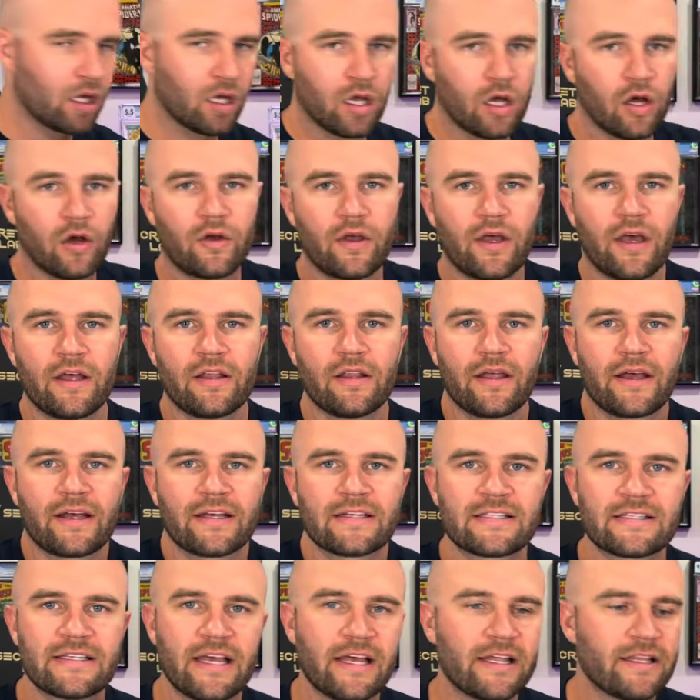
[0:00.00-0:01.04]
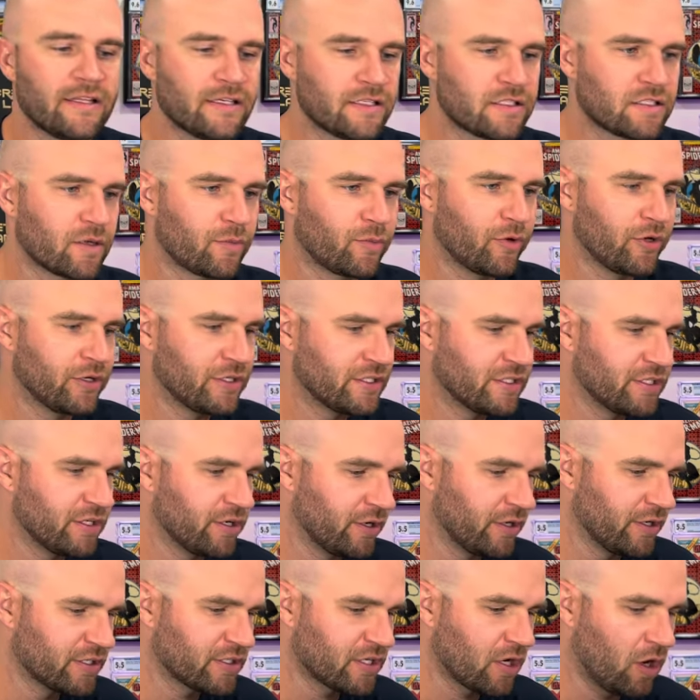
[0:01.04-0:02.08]
Okay, like I said, this is a pretty
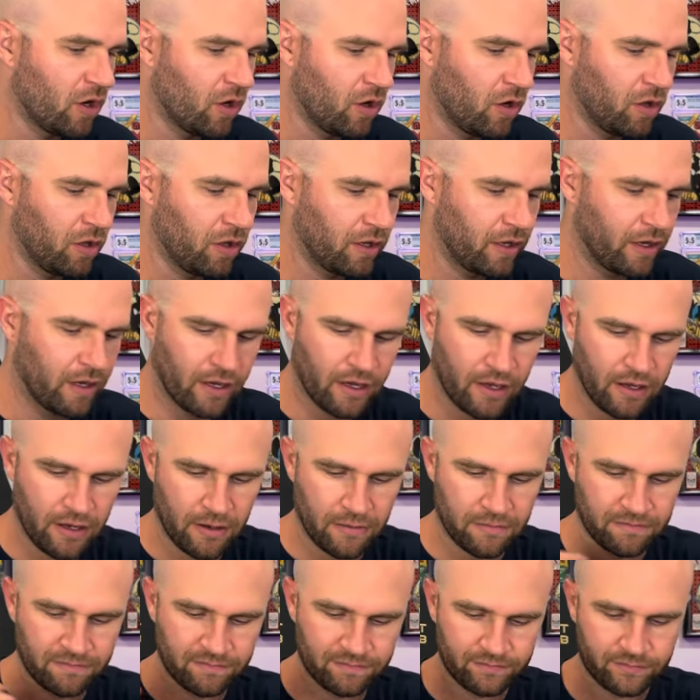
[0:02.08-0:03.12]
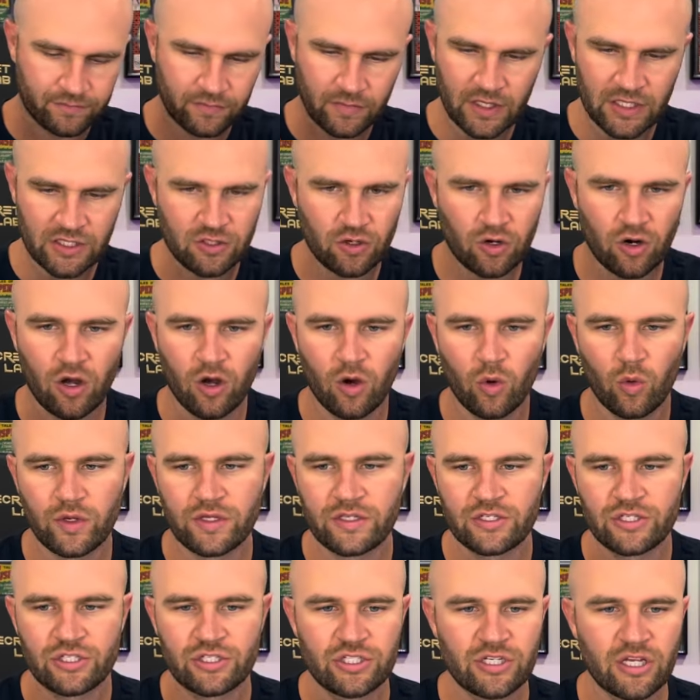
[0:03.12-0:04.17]
serious haul. Um, these are
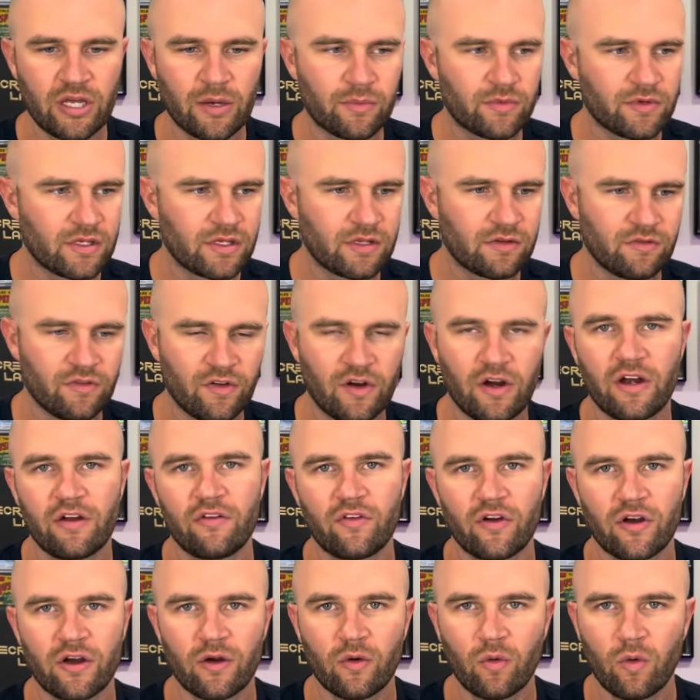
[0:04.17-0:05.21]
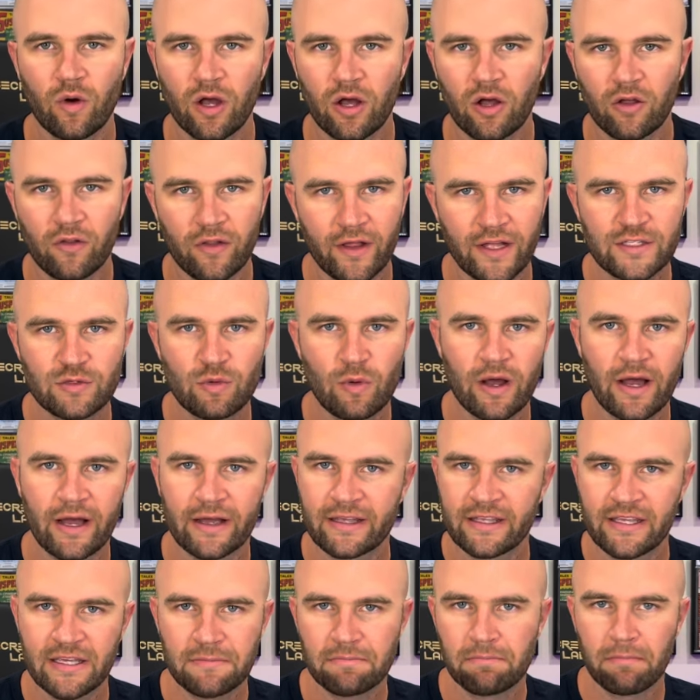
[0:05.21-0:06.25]
always shipped very, very well. That's why I
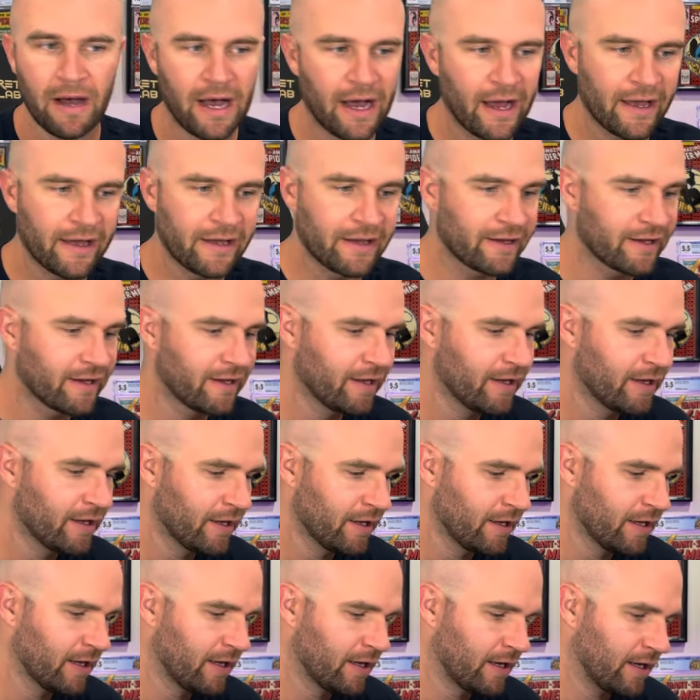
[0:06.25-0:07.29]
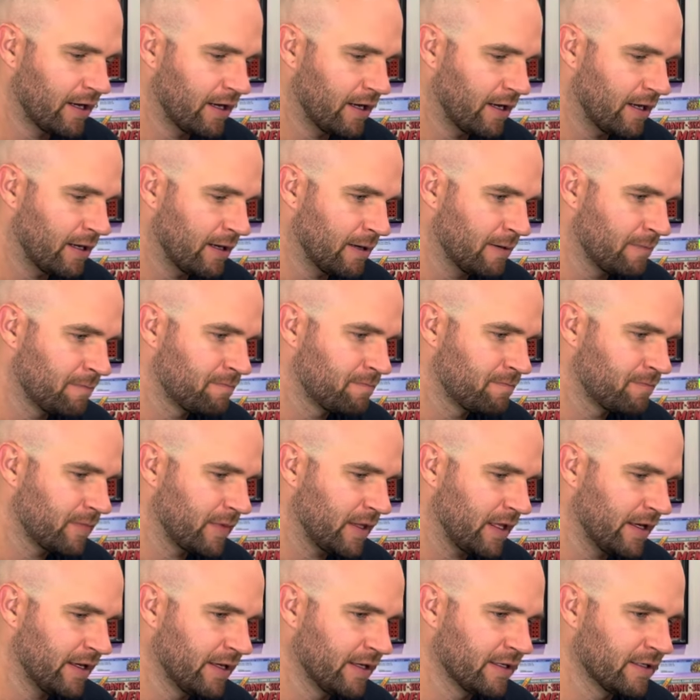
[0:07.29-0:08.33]
keep buying. Um,
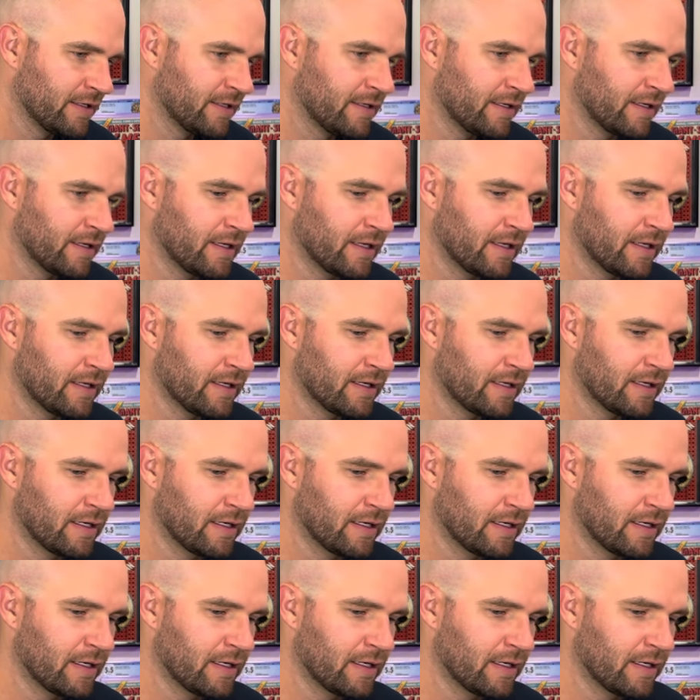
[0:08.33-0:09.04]
and uh,